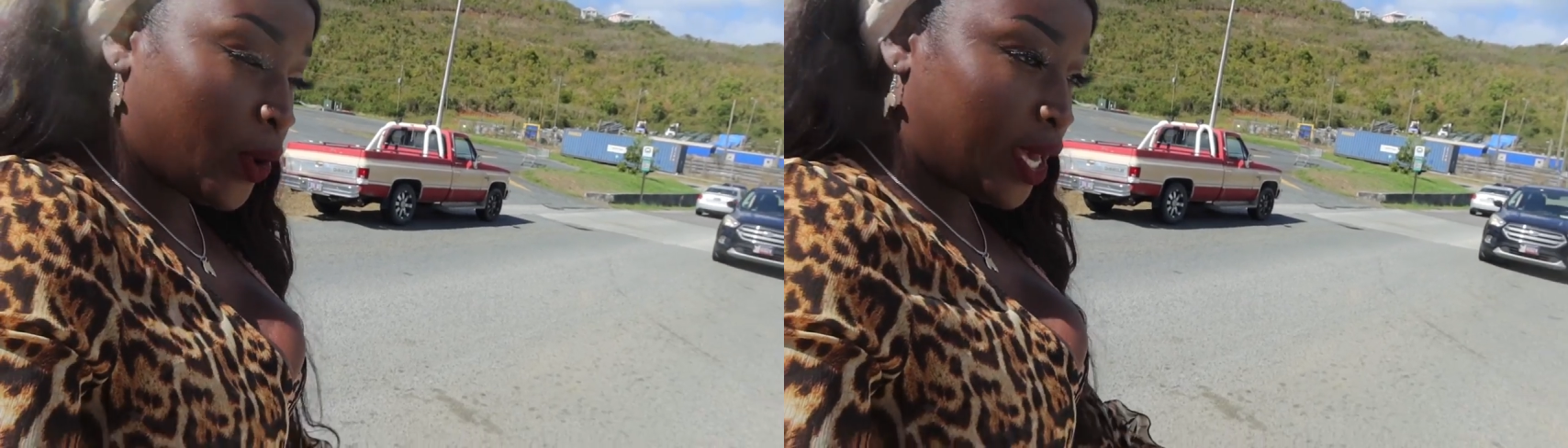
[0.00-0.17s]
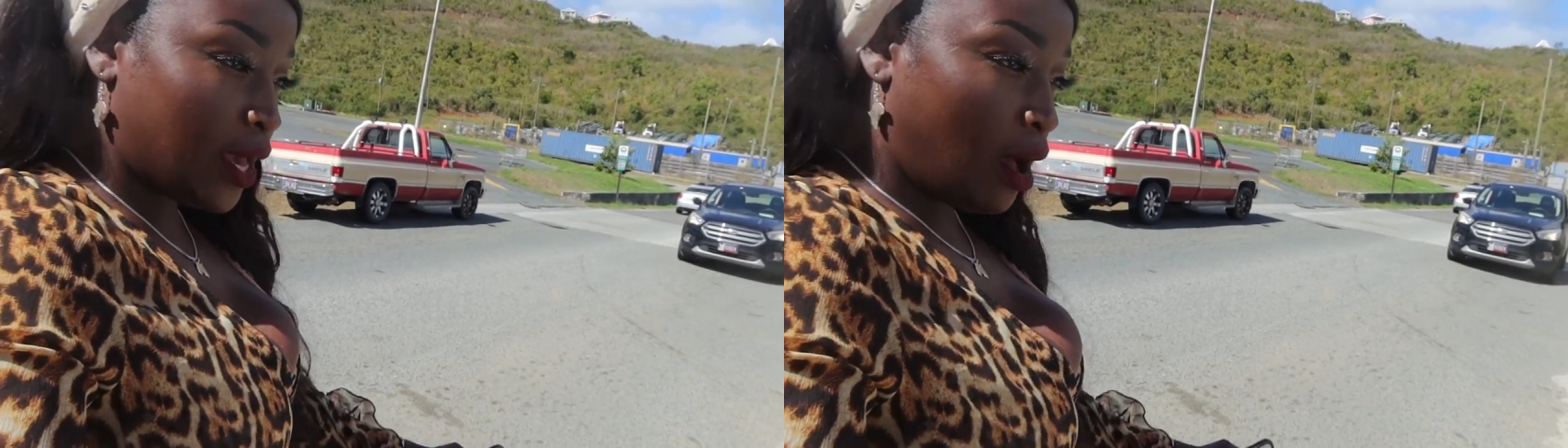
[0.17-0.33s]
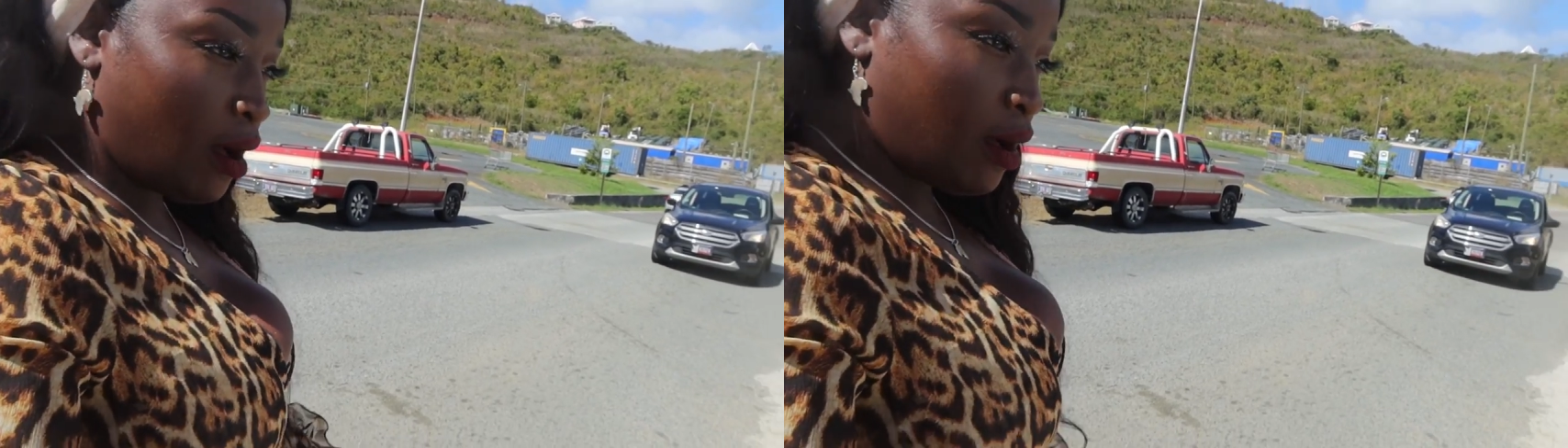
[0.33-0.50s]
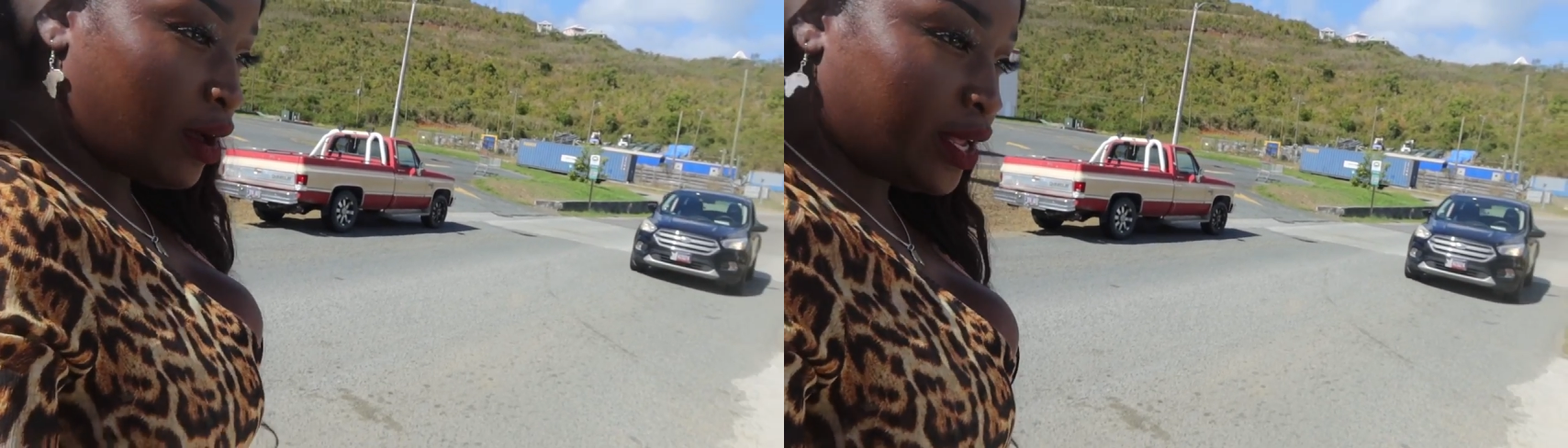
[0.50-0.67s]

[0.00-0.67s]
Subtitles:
we are